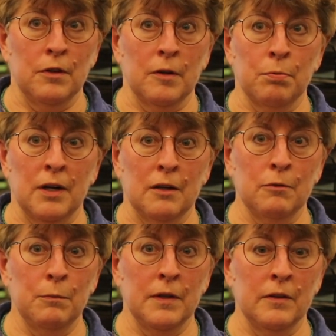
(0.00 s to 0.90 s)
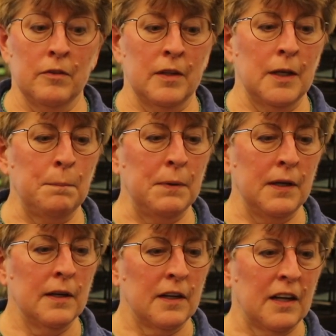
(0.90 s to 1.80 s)
The problem is the
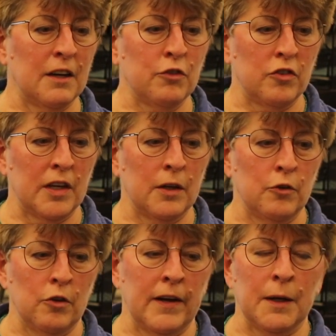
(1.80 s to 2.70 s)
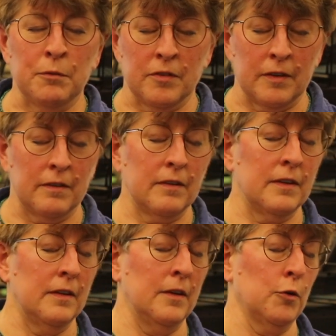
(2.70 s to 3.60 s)
B and F sounds are absent
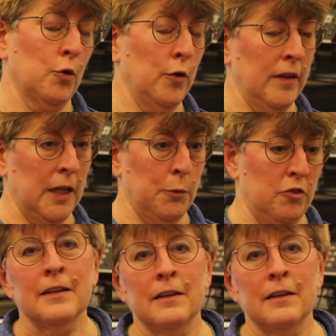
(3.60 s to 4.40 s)
in Iroquois language.